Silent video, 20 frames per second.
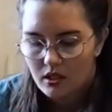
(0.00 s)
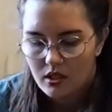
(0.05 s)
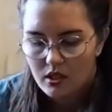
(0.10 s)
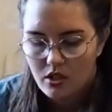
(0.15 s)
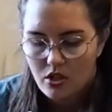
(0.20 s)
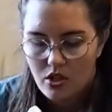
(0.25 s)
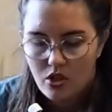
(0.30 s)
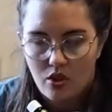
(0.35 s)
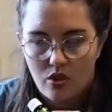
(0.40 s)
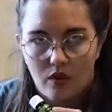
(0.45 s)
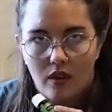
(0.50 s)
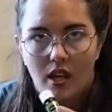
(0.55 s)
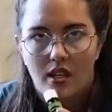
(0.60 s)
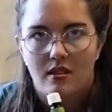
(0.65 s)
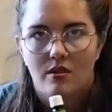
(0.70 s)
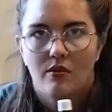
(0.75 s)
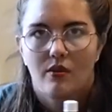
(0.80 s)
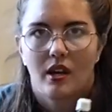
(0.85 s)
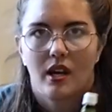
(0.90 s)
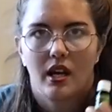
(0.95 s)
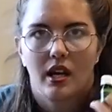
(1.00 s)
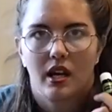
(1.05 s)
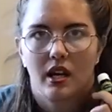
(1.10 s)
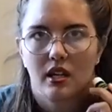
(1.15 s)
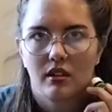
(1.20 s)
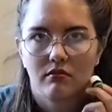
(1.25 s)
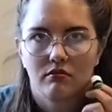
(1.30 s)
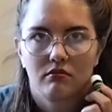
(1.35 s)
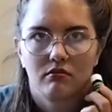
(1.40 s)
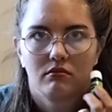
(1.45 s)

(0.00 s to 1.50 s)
stress away.